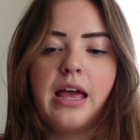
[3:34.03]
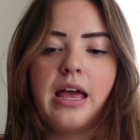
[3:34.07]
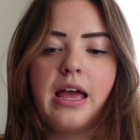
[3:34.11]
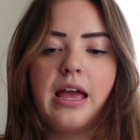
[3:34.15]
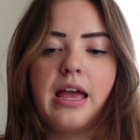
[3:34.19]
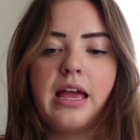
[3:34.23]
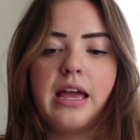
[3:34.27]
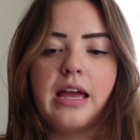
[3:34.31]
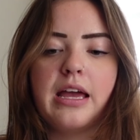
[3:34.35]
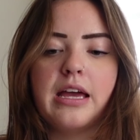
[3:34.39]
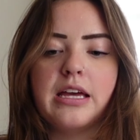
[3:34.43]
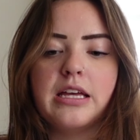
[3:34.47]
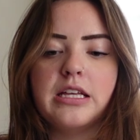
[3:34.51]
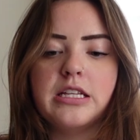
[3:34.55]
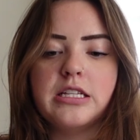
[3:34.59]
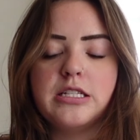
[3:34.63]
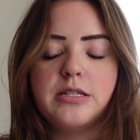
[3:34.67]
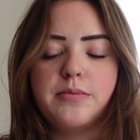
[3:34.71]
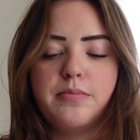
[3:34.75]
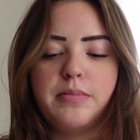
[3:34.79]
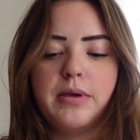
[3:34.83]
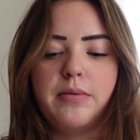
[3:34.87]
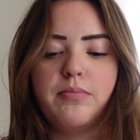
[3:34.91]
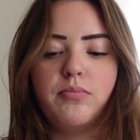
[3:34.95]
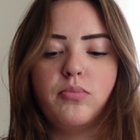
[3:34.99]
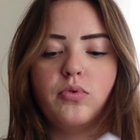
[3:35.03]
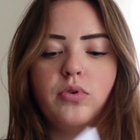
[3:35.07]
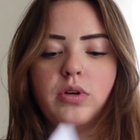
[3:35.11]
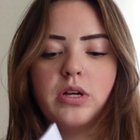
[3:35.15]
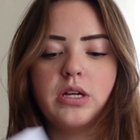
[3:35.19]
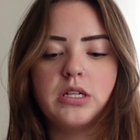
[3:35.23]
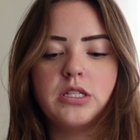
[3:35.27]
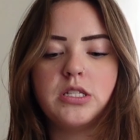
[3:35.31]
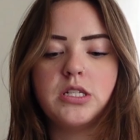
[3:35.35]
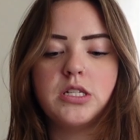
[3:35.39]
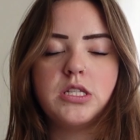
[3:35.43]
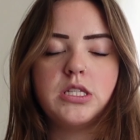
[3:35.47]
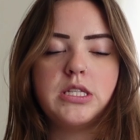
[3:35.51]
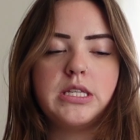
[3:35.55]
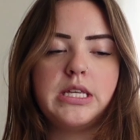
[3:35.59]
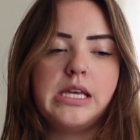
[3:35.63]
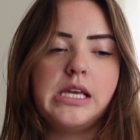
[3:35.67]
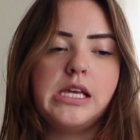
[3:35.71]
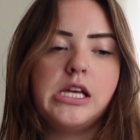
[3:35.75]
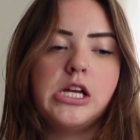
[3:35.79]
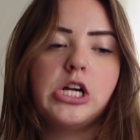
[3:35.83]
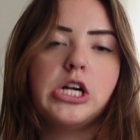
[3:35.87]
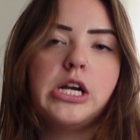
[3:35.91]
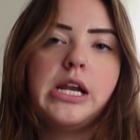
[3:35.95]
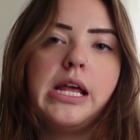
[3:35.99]
and people get to
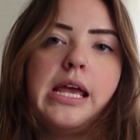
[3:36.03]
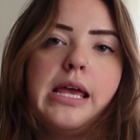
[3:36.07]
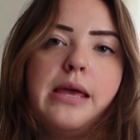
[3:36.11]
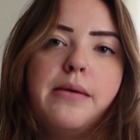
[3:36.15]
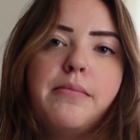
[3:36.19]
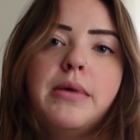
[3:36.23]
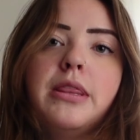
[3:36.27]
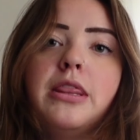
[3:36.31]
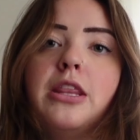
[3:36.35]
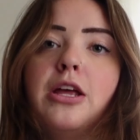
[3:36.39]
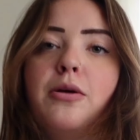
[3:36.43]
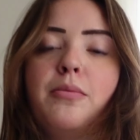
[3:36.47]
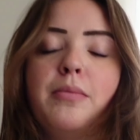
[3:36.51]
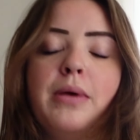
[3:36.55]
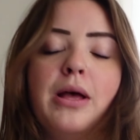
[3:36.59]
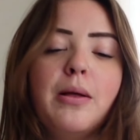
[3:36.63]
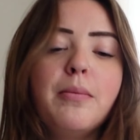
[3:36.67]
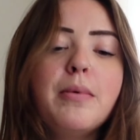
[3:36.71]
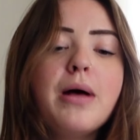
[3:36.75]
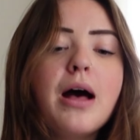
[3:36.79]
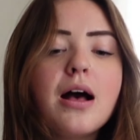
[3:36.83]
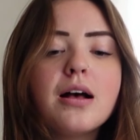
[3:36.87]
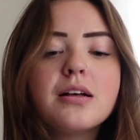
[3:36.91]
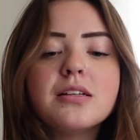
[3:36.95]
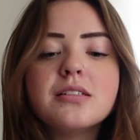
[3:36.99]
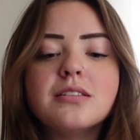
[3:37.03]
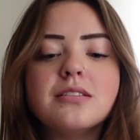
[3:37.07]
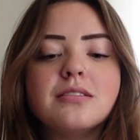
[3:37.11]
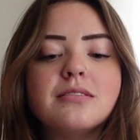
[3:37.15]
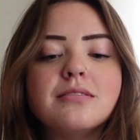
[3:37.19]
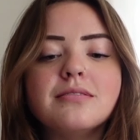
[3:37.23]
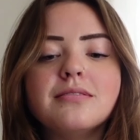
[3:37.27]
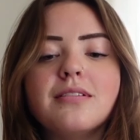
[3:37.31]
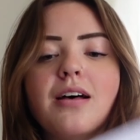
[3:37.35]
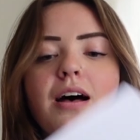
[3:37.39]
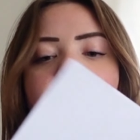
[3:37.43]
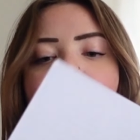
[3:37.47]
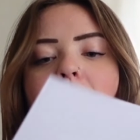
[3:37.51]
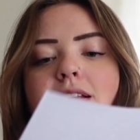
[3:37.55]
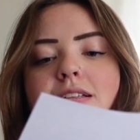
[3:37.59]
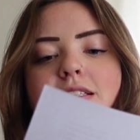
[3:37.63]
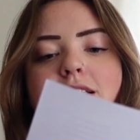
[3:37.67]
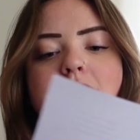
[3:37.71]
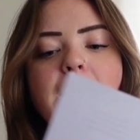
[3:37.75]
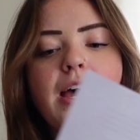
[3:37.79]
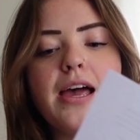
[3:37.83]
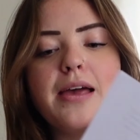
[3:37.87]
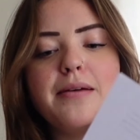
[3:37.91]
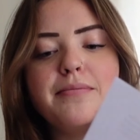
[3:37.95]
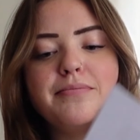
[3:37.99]
see your name in their mailbox all the
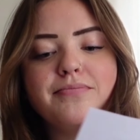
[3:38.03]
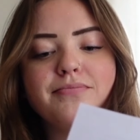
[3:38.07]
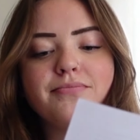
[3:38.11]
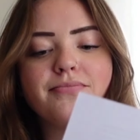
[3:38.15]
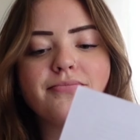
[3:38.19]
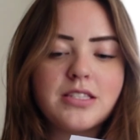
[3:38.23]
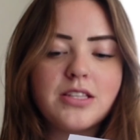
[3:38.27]
time.